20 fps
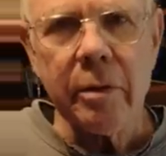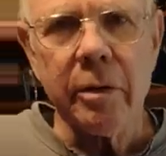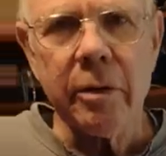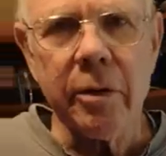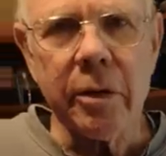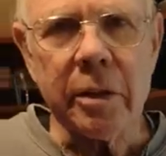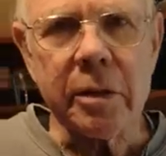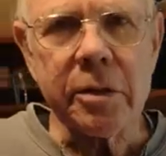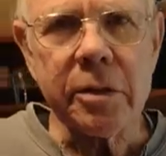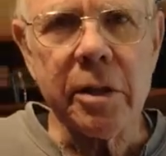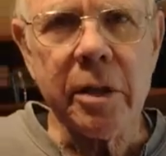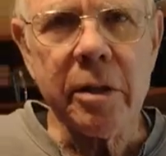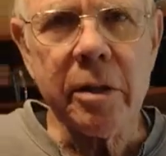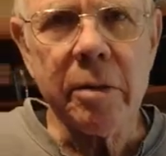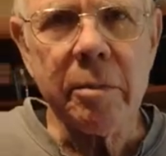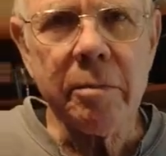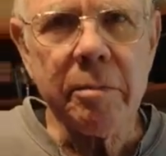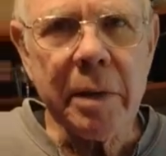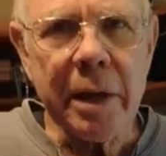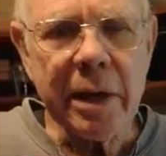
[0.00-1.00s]
you can see the
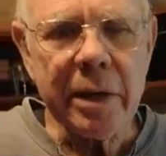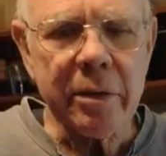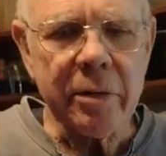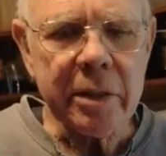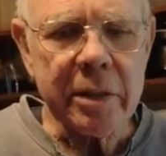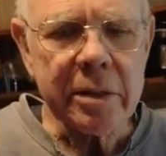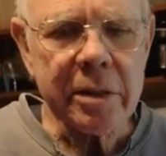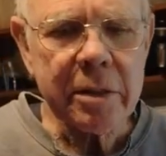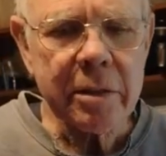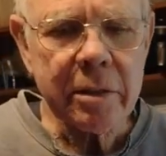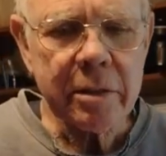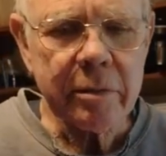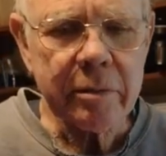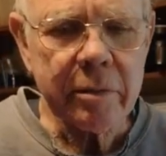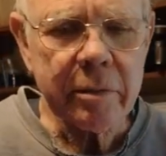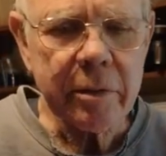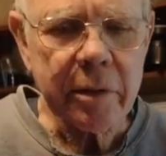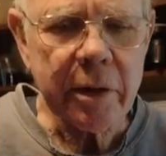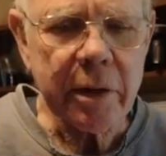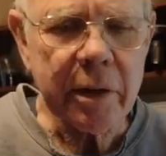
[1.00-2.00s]
batteries
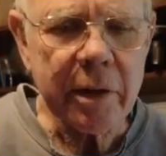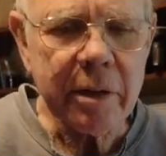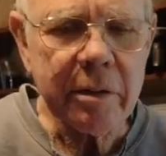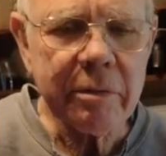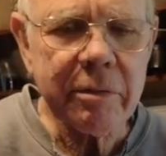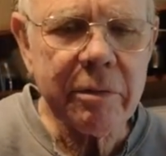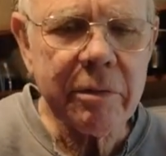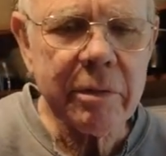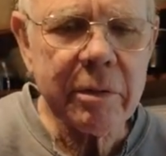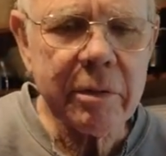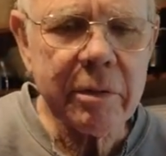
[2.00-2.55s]
that I have